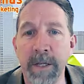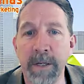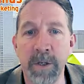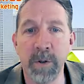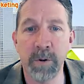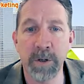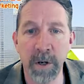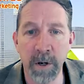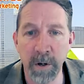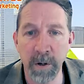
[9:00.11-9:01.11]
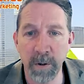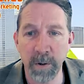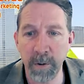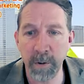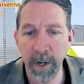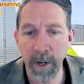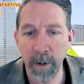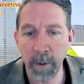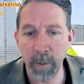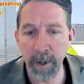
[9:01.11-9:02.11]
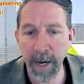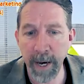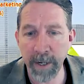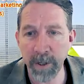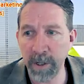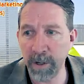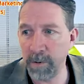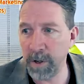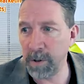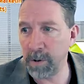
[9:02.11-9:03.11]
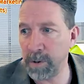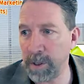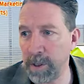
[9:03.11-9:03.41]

at the source code, we actually wrote